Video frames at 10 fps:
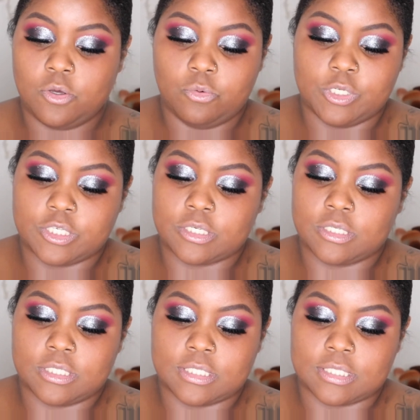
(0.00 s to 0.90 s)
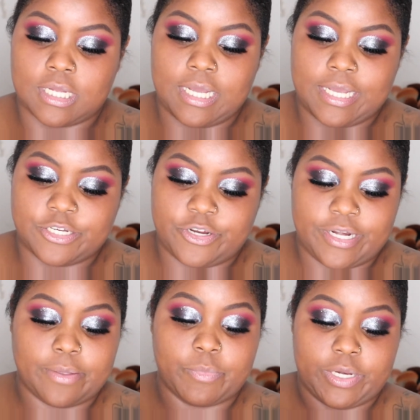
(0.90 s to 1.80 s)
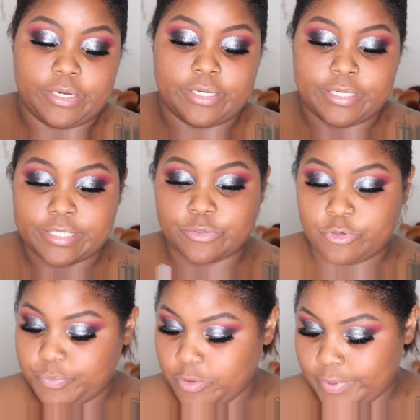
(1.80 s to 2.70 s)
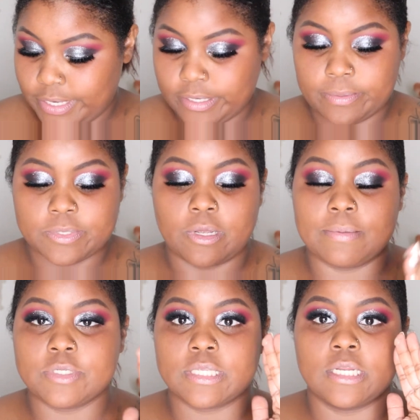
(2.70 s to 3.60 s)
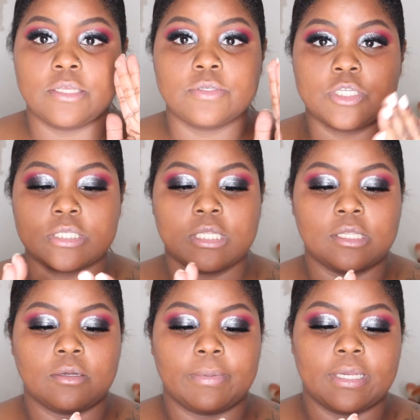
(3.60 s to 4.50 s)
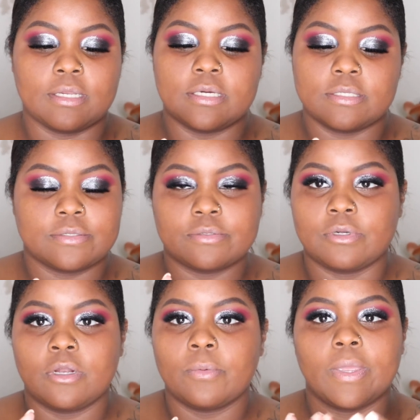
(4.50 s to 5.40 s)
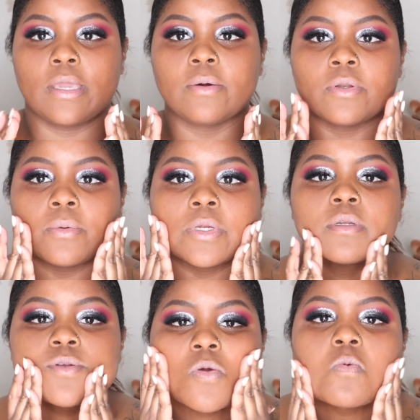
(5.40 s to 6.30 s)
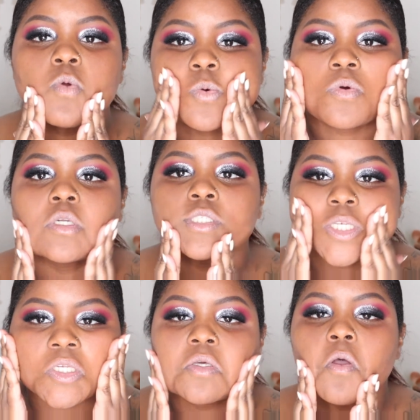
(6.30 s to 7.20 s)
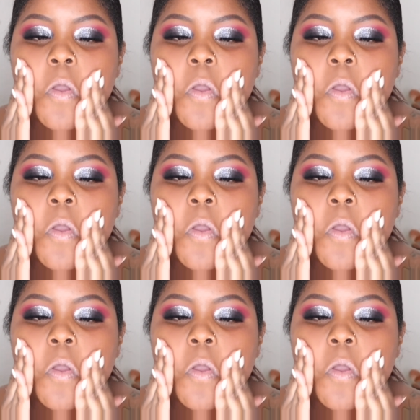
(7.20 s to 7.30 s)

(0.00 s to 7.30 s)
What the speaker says: which this is not hydrating, but it does grip your makeup. So I'm just gonna use just a little bit because, girl, we ain't going nowhere. We're quarantined.